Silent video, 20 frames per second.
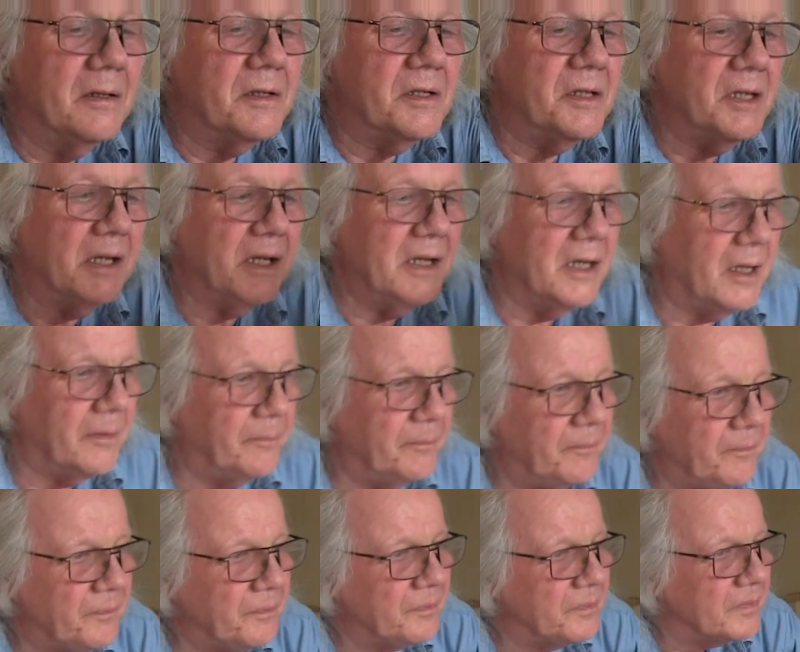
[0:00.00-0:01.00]
sticking up.
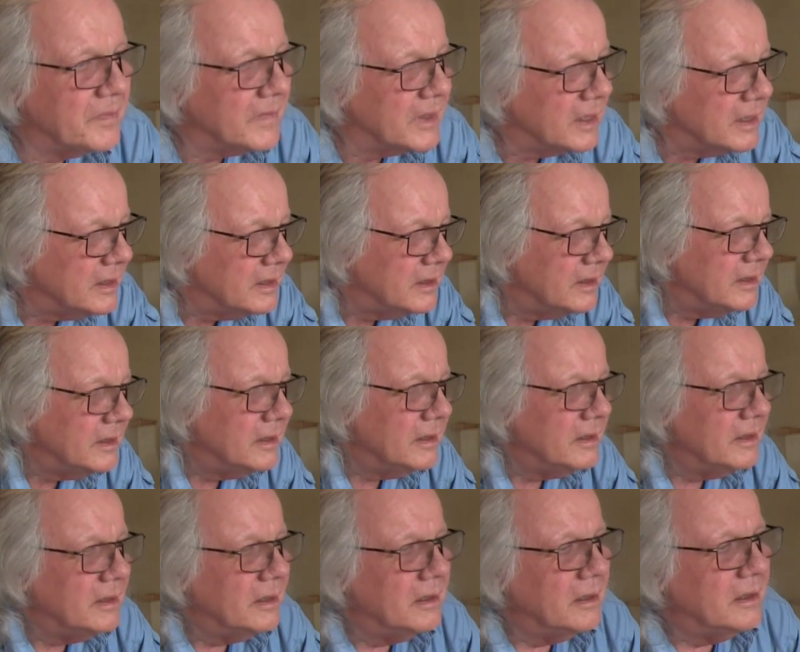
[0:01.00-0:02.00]

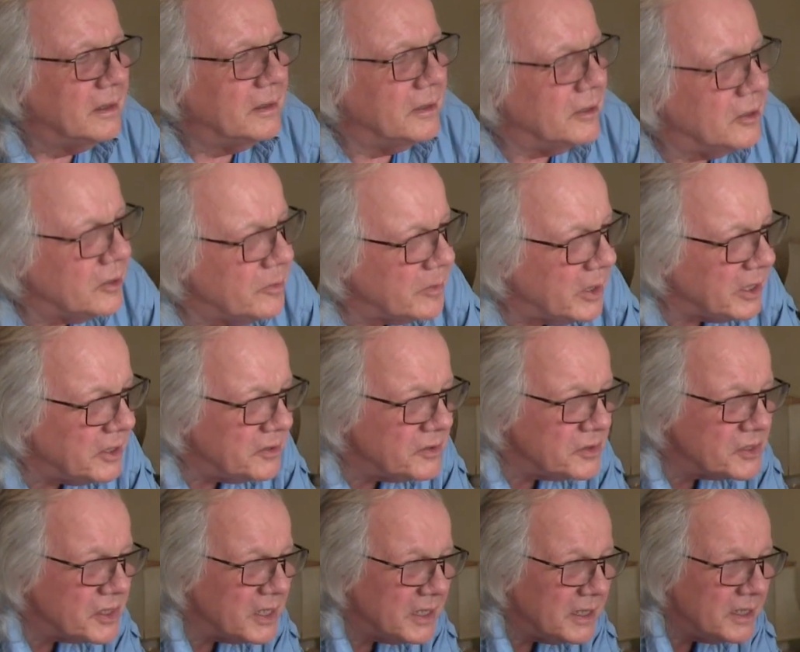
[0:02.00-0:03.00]
The only way you can
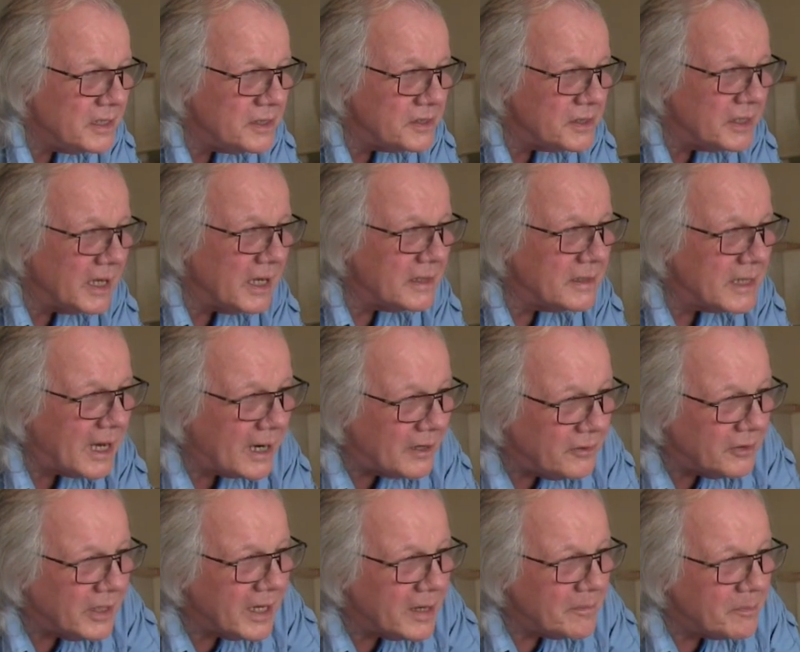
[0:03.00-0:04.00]
see it is to get down
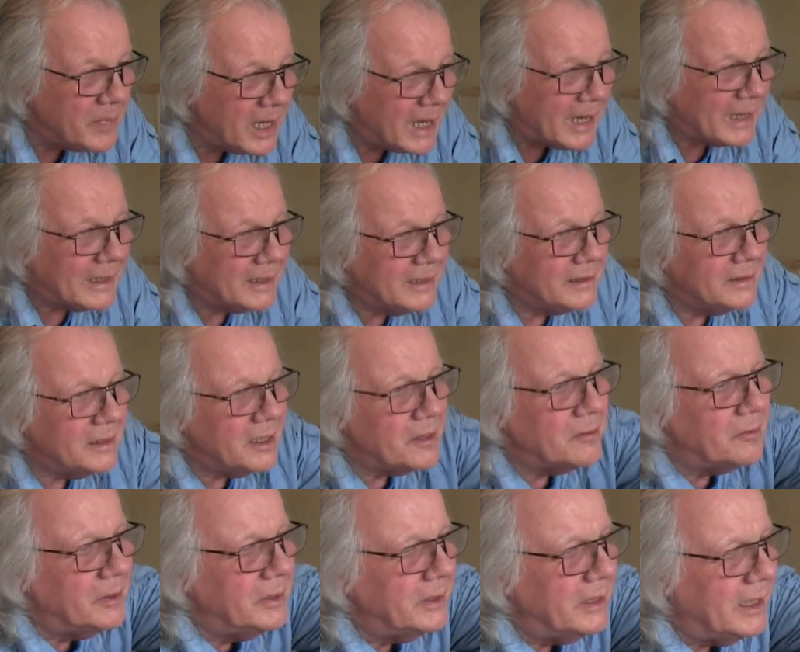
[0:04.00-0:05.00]
and get back. Another
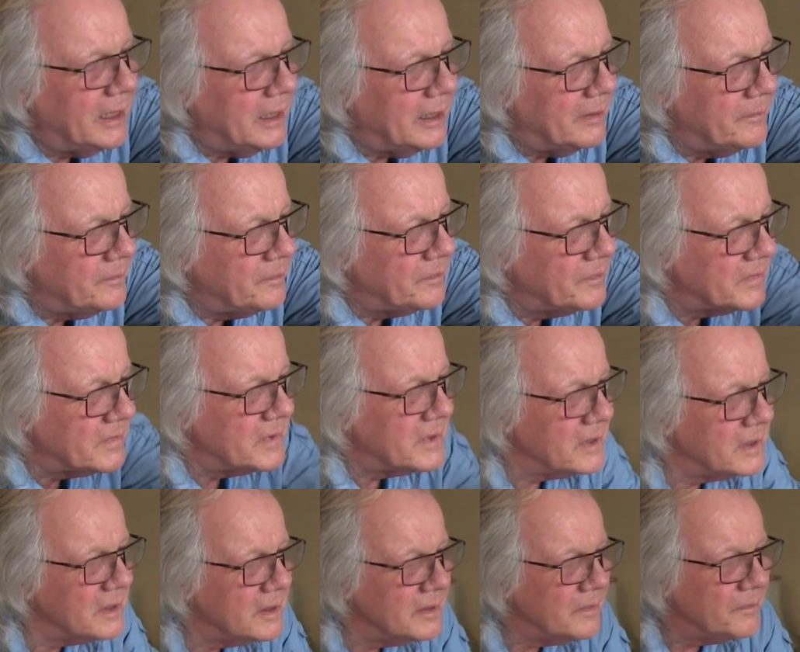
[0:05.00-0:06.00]
one there,
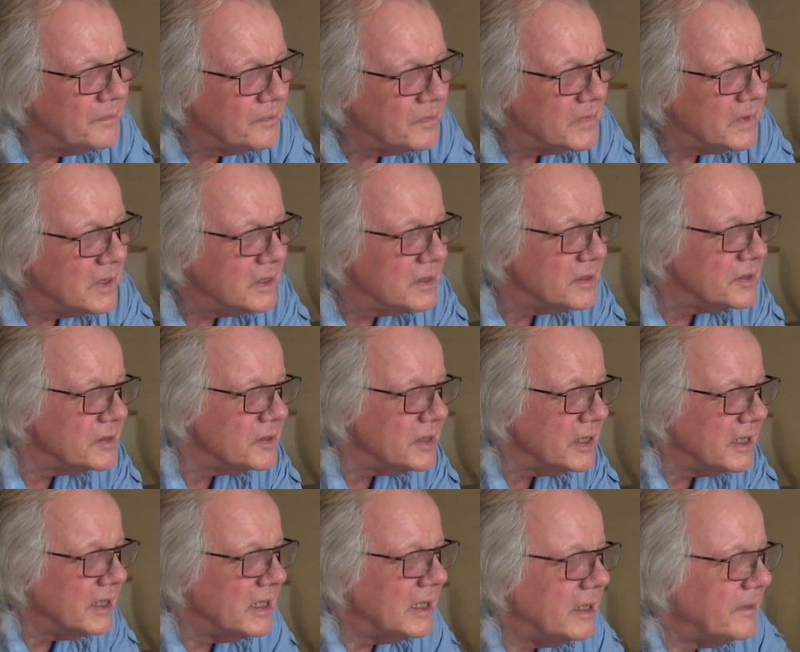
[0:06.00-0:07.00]

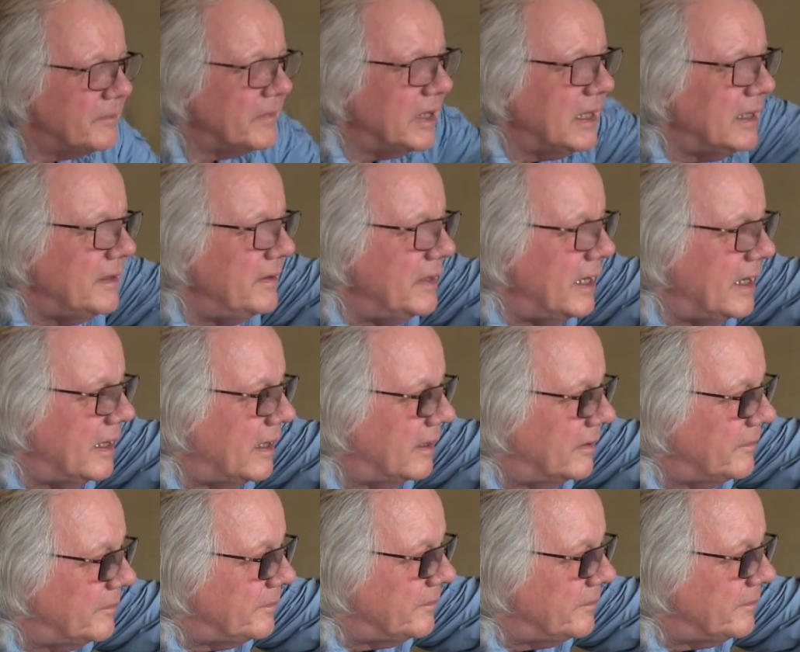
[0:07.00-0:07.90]
sticking up, and there,